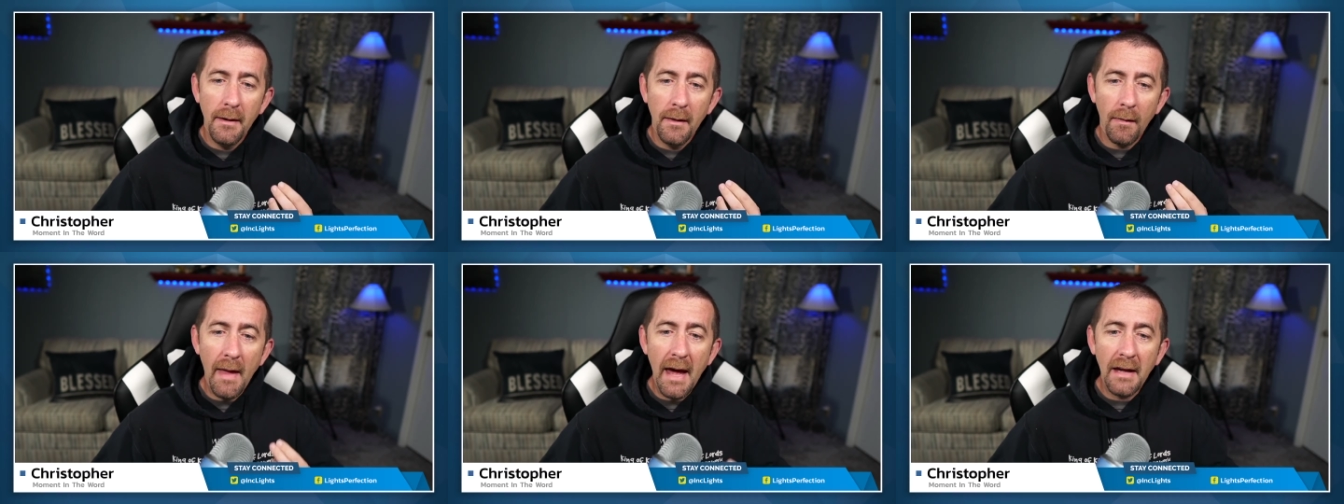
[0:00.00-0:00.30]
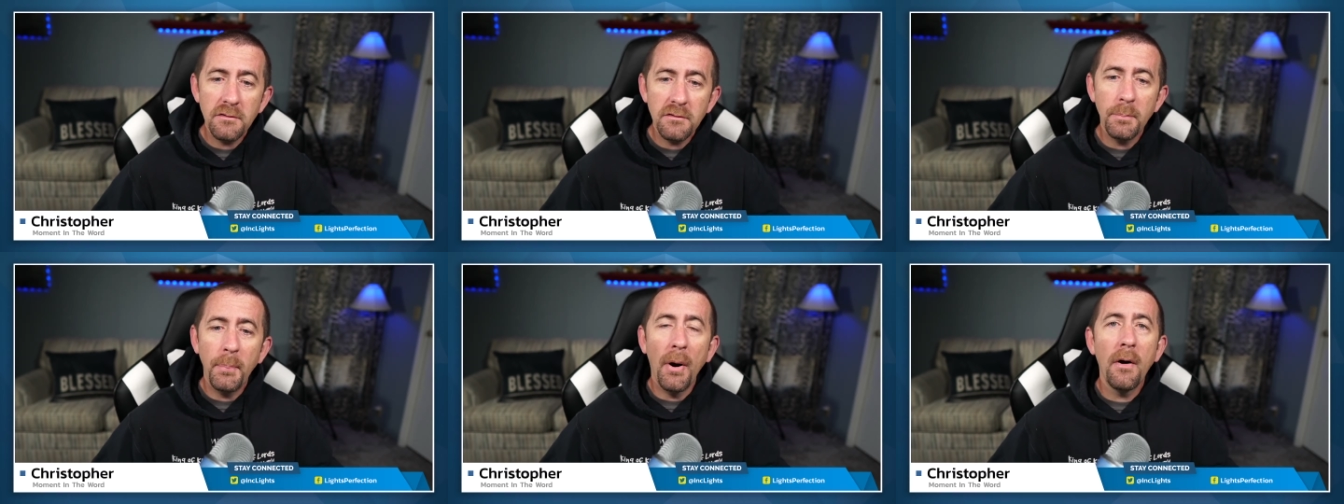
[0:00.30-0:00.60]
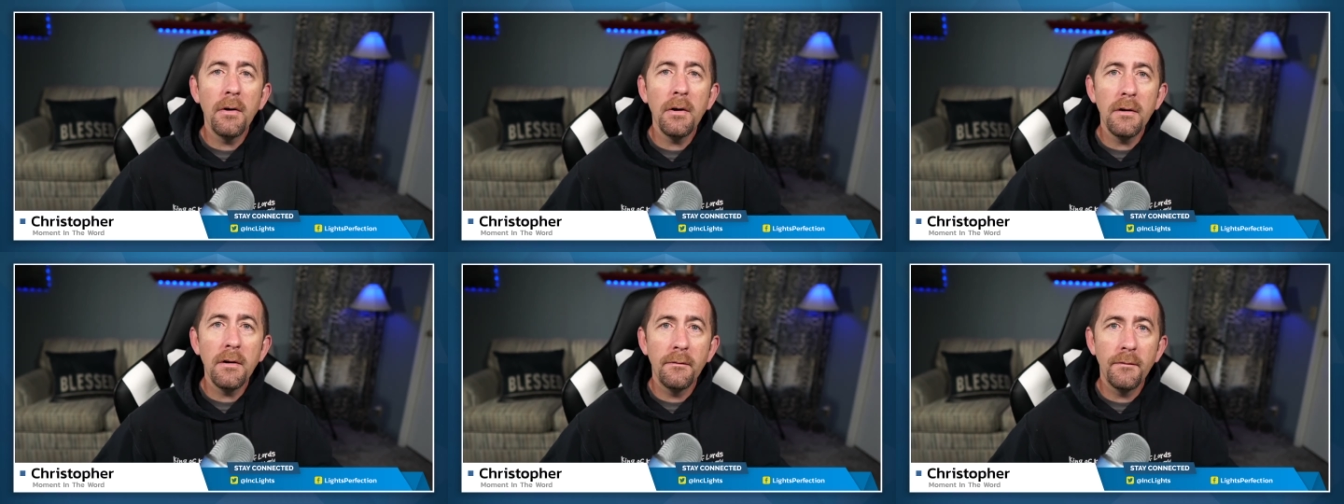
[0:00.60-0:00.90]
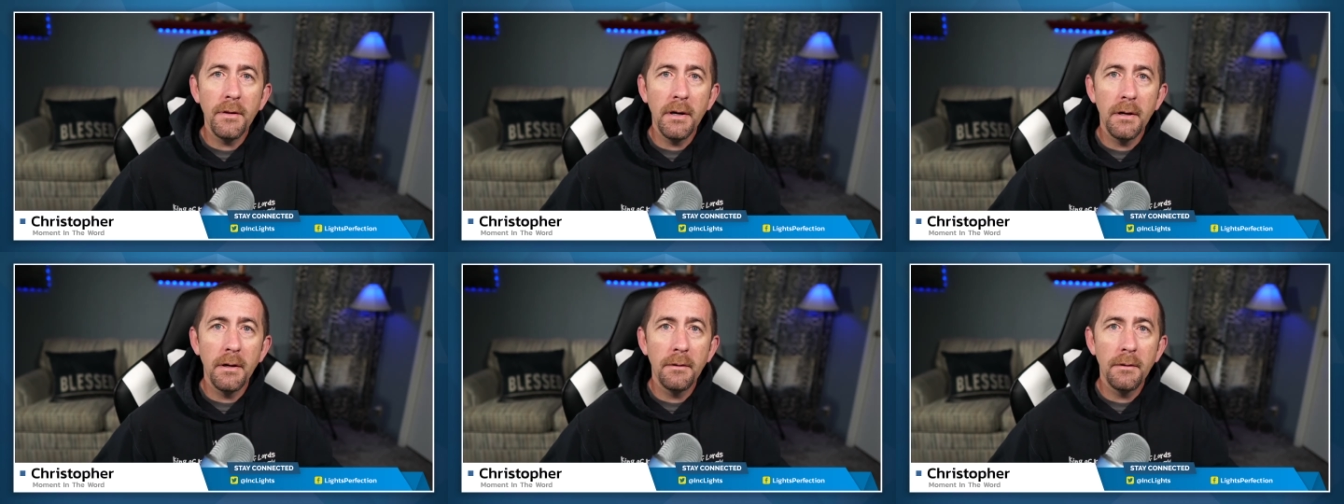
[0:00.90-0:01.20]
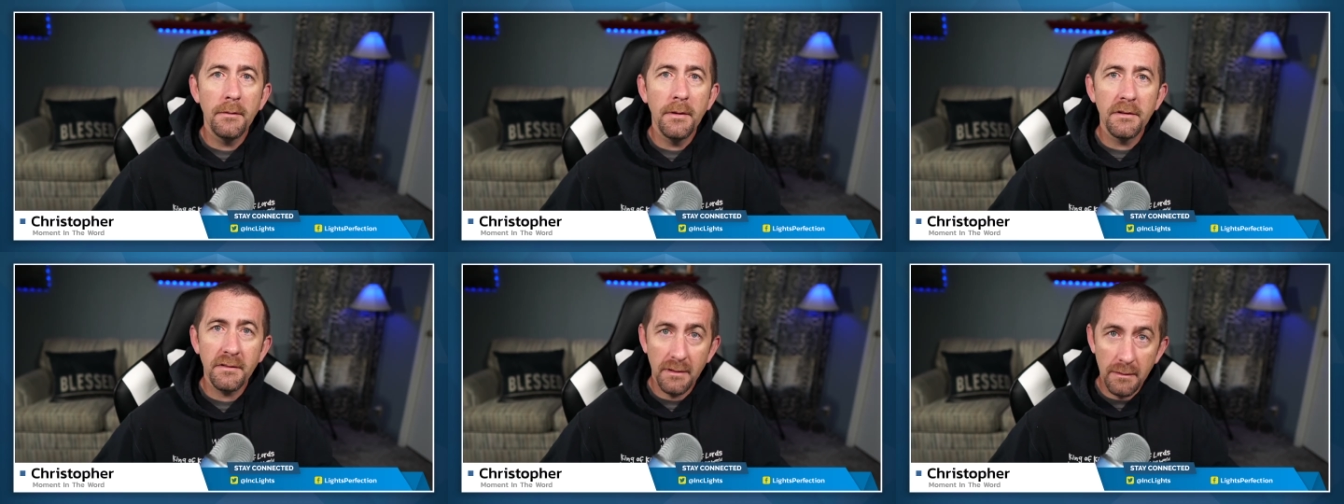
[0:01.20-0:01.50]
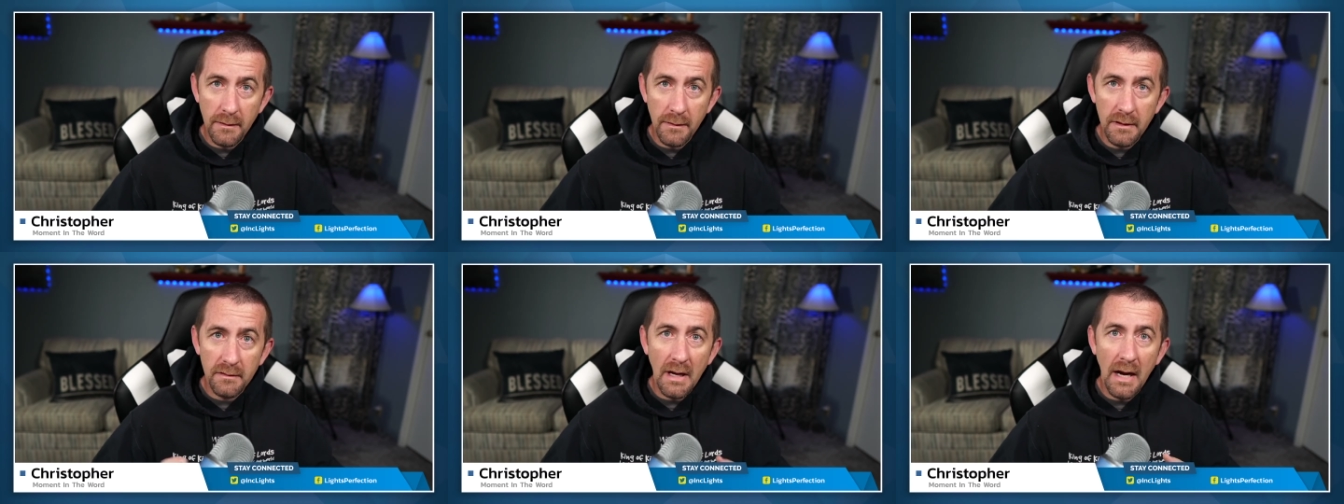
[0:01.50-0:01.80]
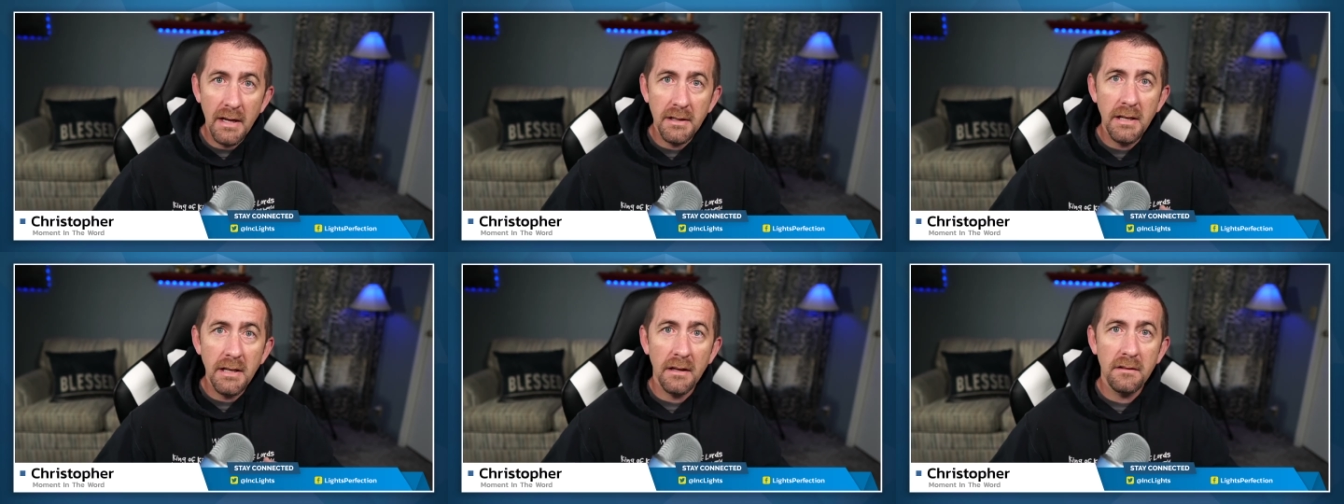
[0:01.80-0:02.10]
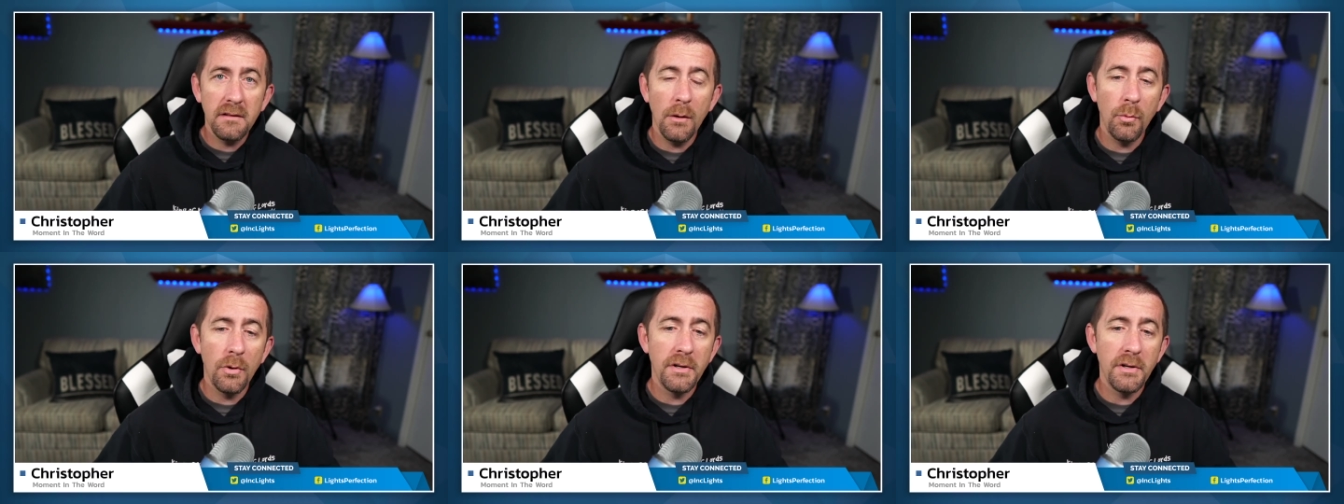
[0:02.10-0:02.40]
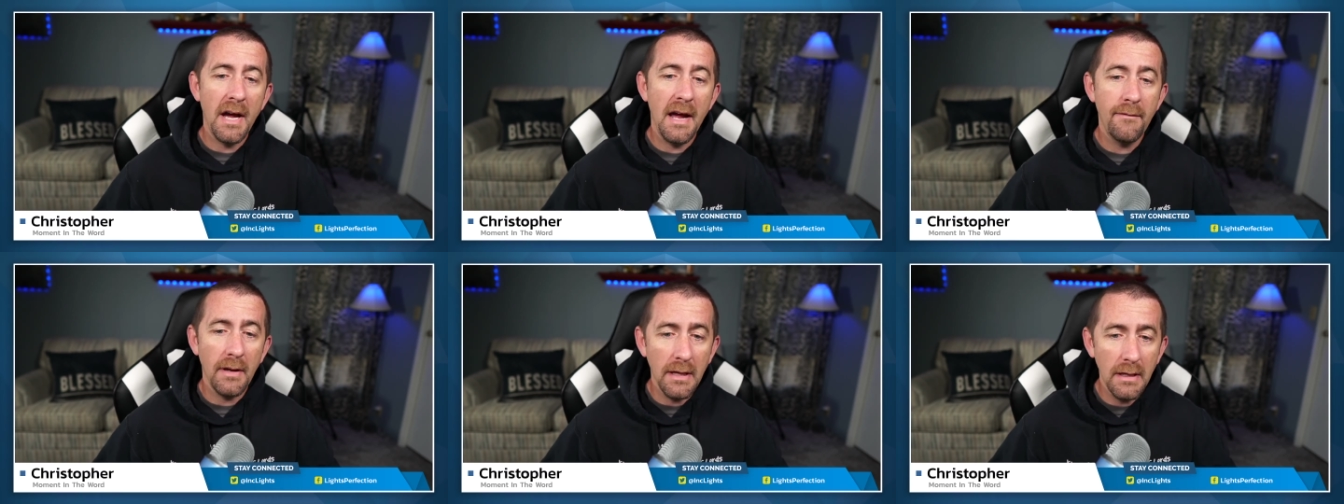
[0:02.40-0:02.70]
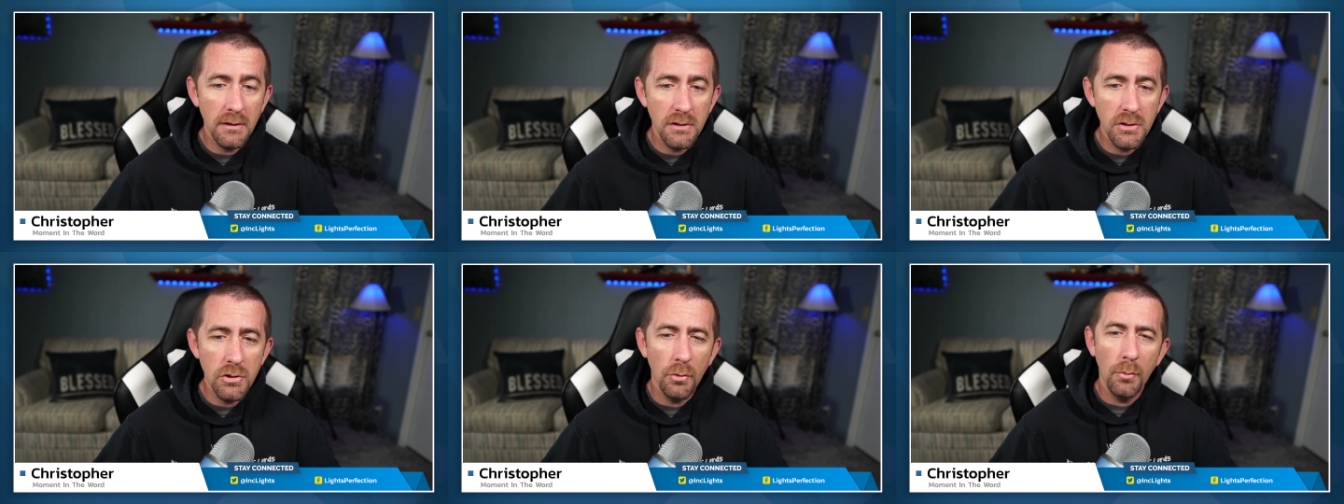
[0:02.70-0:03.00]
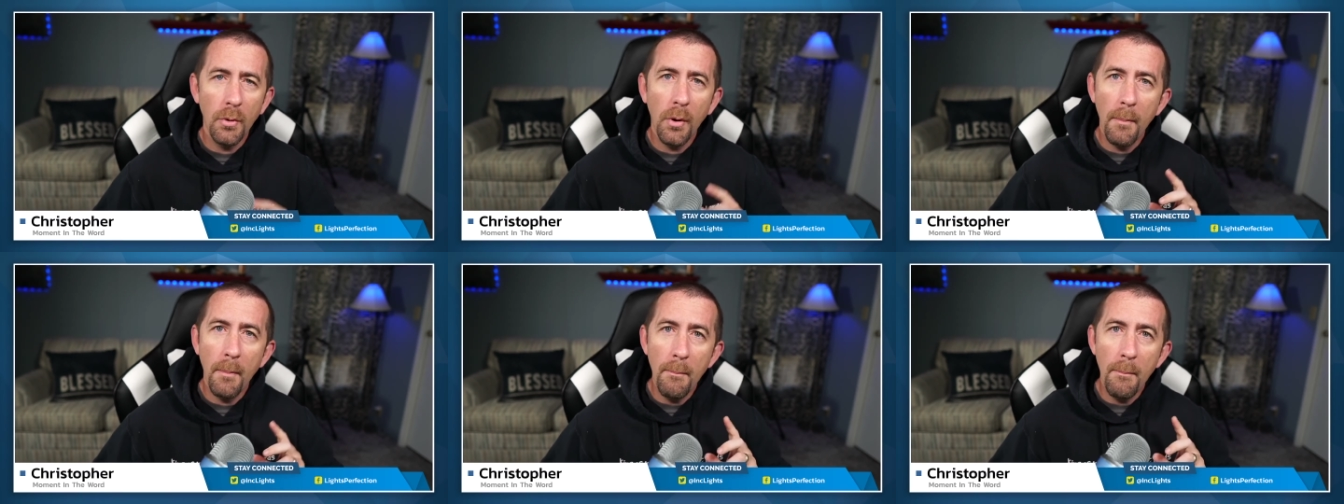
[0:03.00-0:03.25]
last part of the this this context that we're diving into,